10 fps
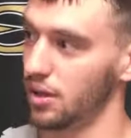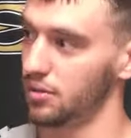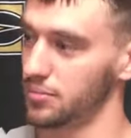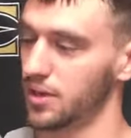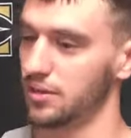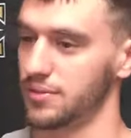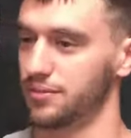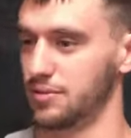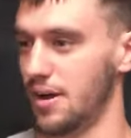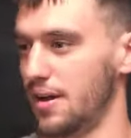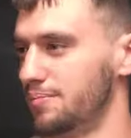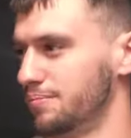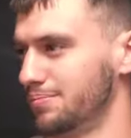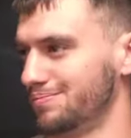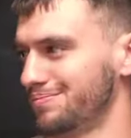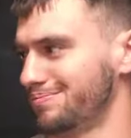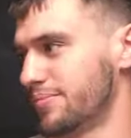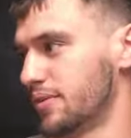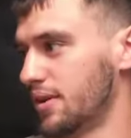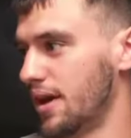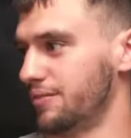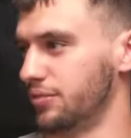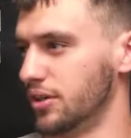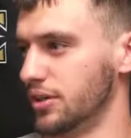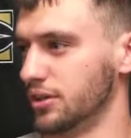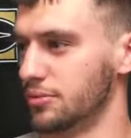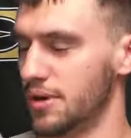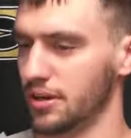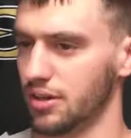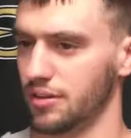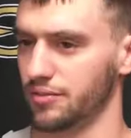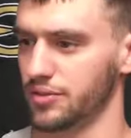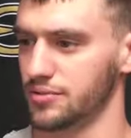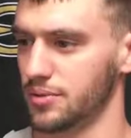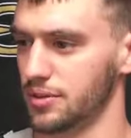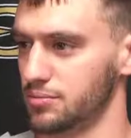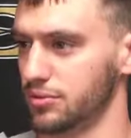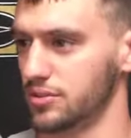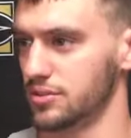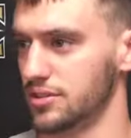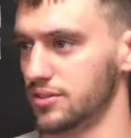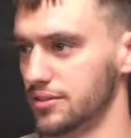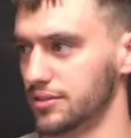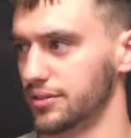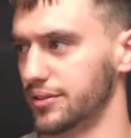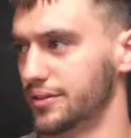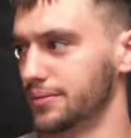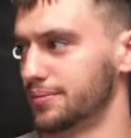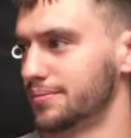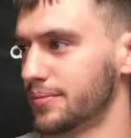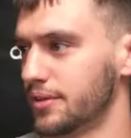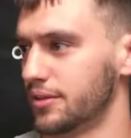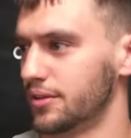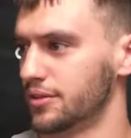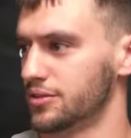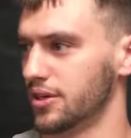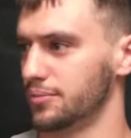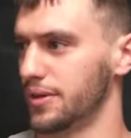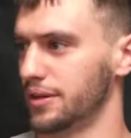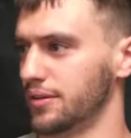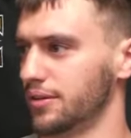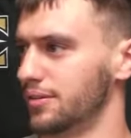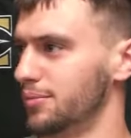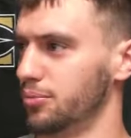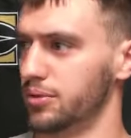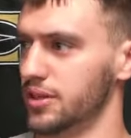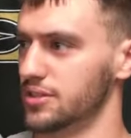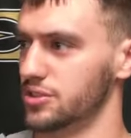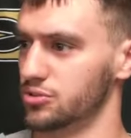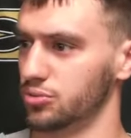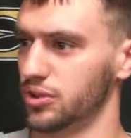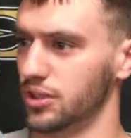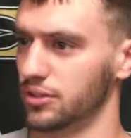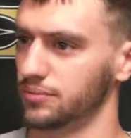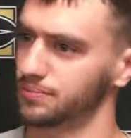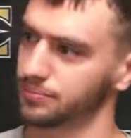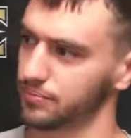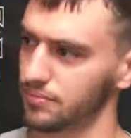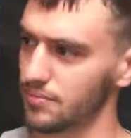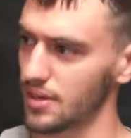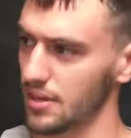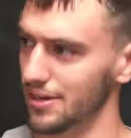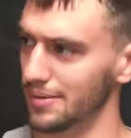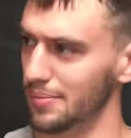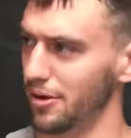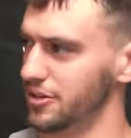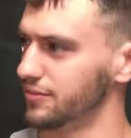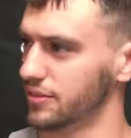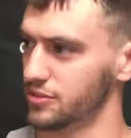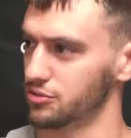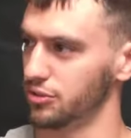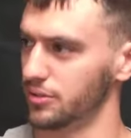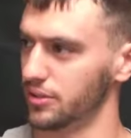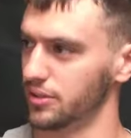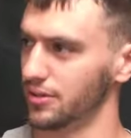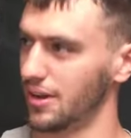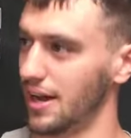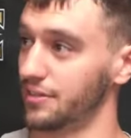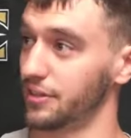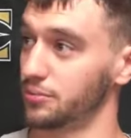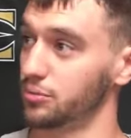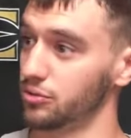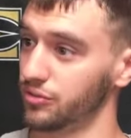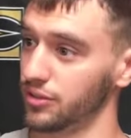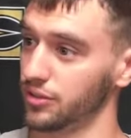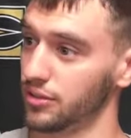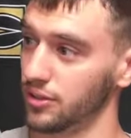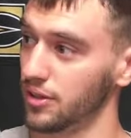Yeah, definitely. I have a good amount of confidence by this point of the season, trying to make more plays each week. Our defense has really been, I think, improving.